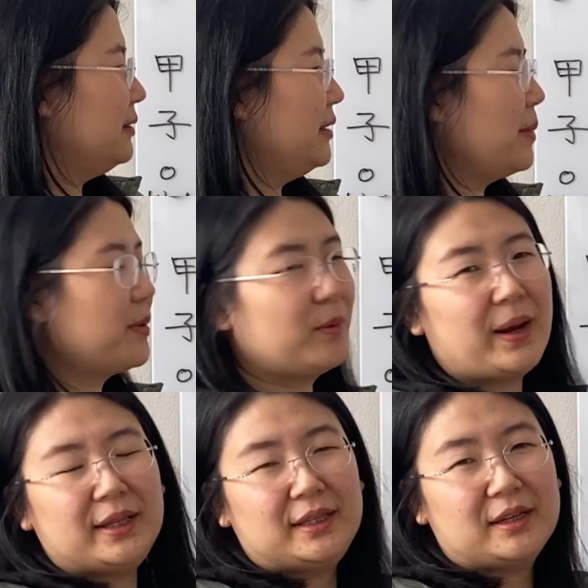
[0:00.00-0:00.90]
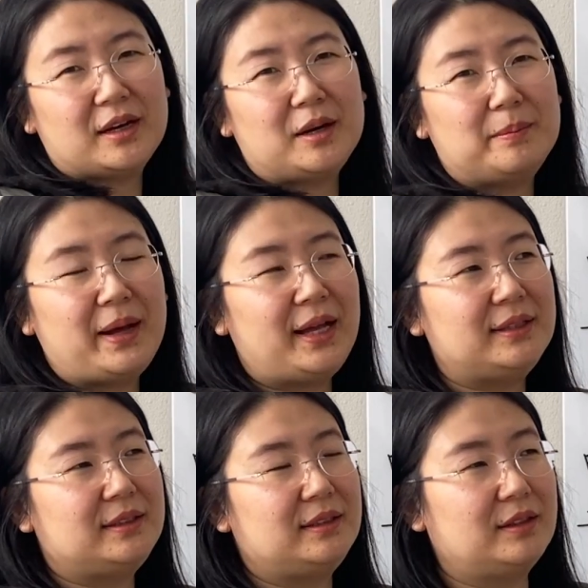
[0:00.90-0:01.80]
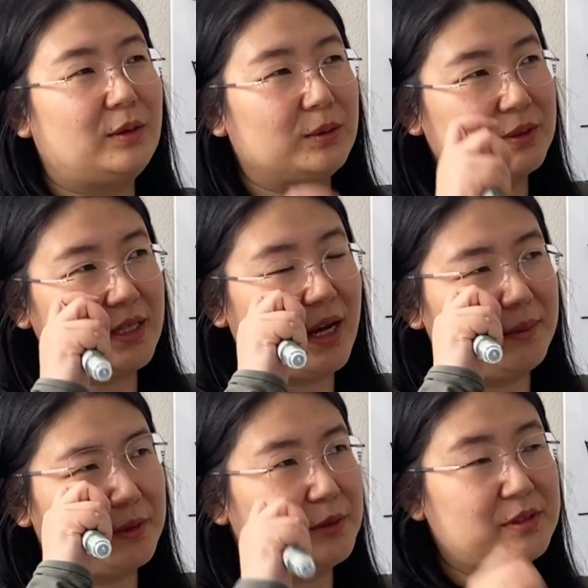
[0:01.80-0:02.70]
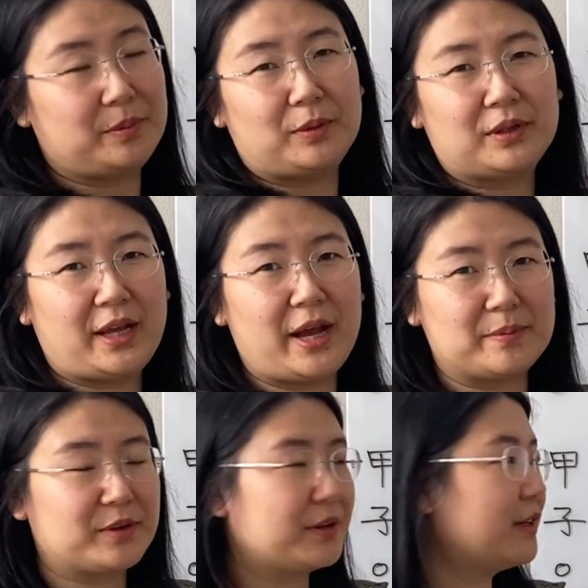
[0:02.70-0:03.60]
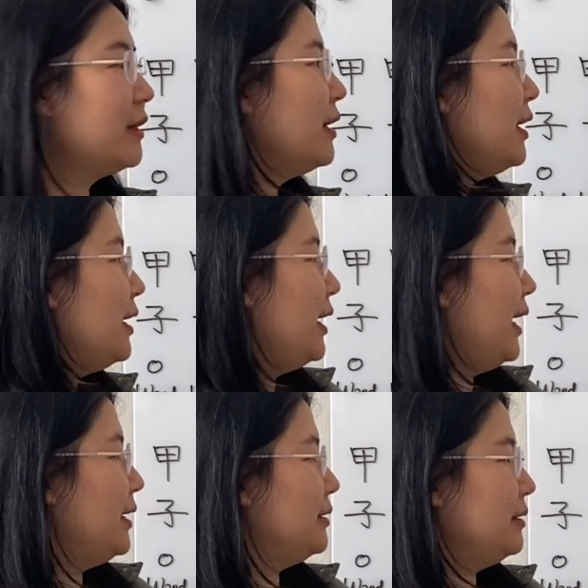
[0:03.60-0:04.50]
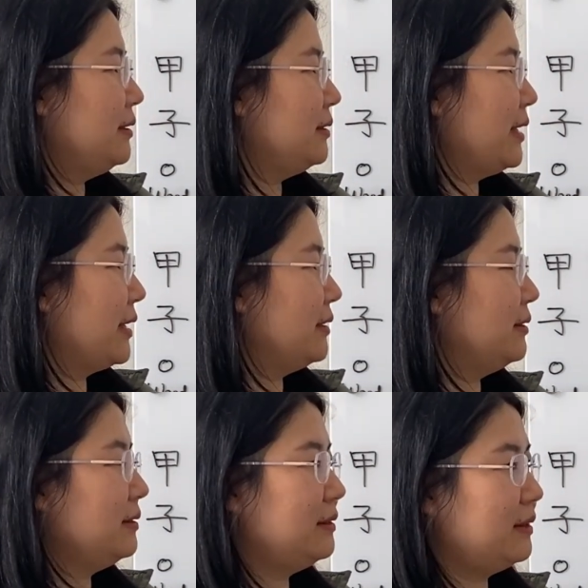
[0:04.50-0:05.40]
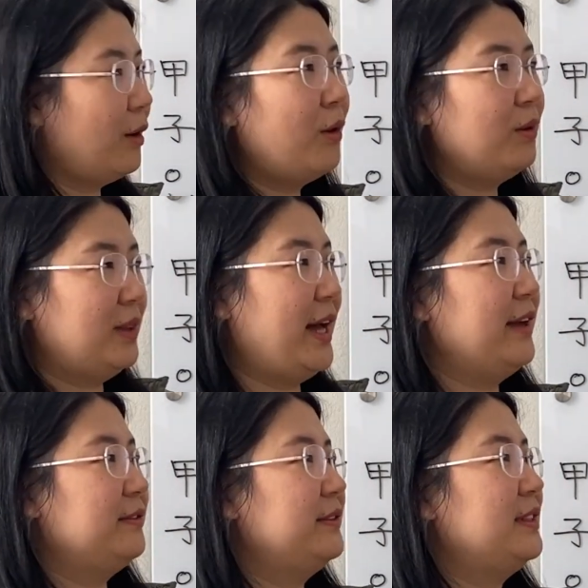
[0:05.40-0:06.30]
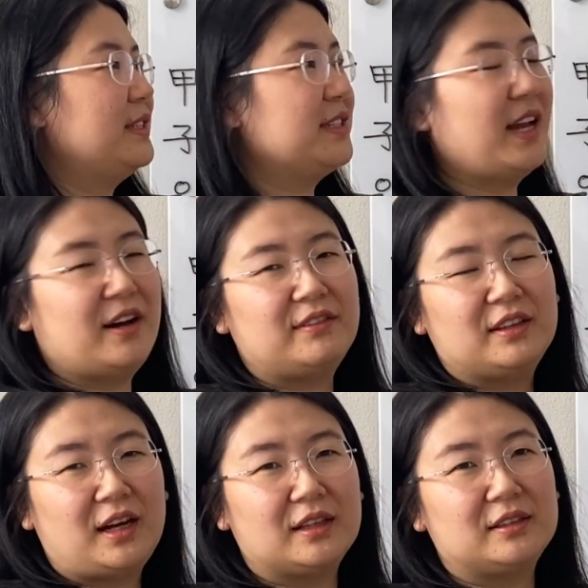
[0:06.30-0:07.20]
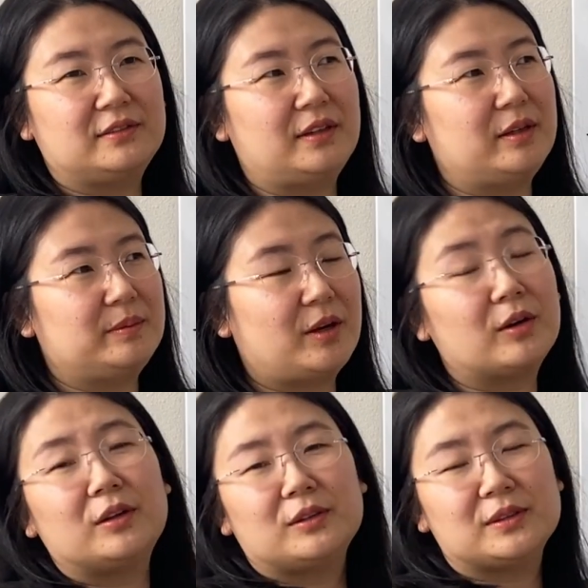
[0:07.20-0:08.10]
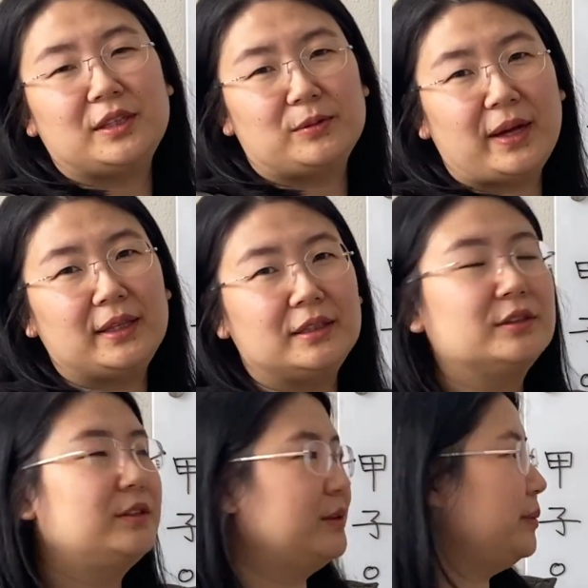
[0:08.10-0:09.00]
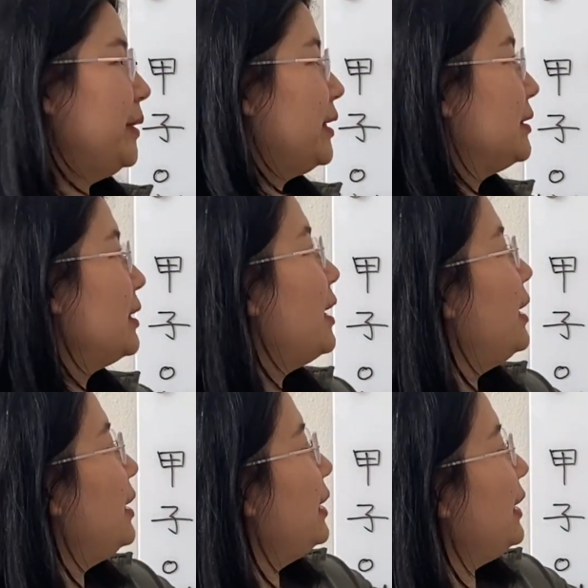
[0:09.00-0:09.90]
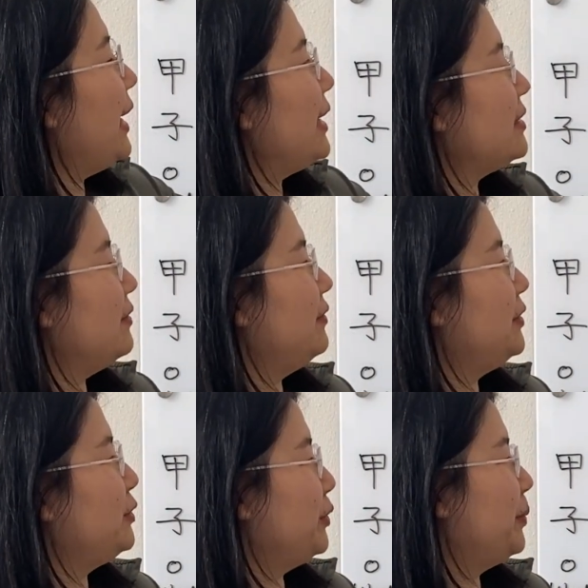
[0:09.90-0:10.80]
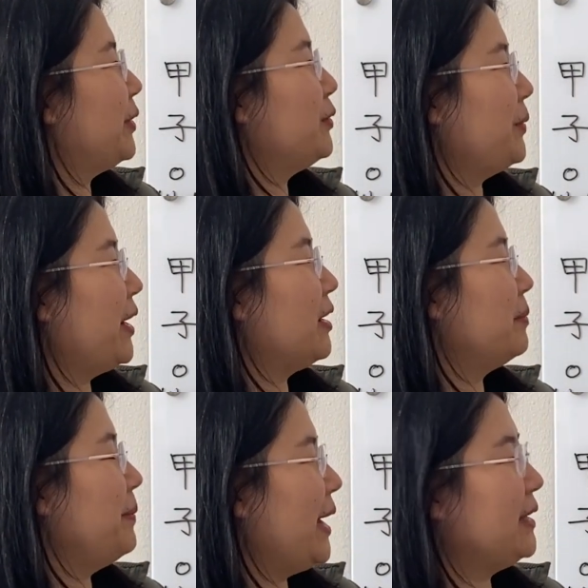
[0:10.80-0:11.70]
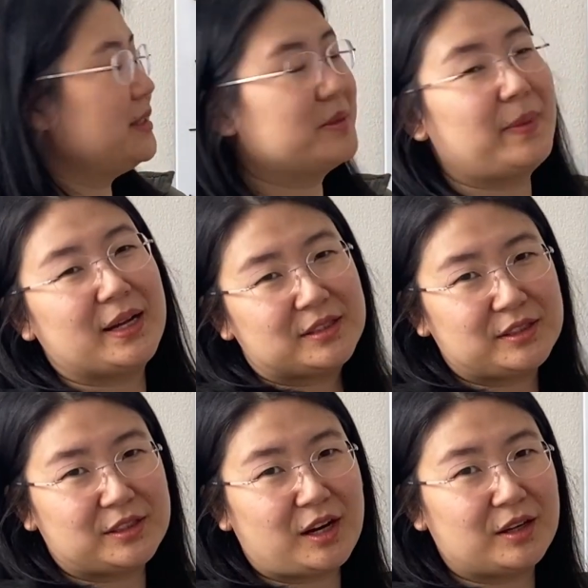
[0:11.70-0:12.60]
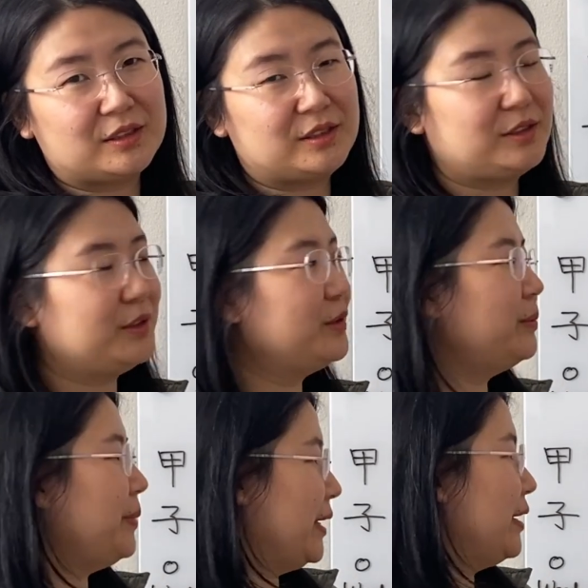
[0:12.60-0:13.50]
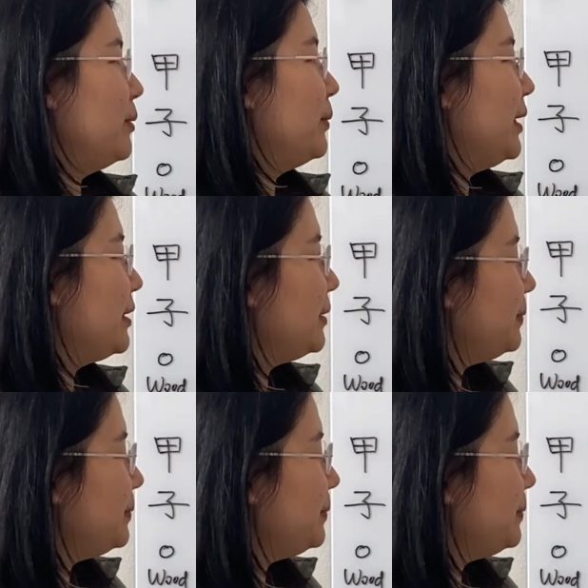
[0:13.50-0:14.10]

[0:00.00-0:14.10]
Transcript: number one in command in the old time to support the emperor. And it's like the whole life doesn't have a lot of hurdles he ran into because he has a super rare balanced Bazi chart to begin with.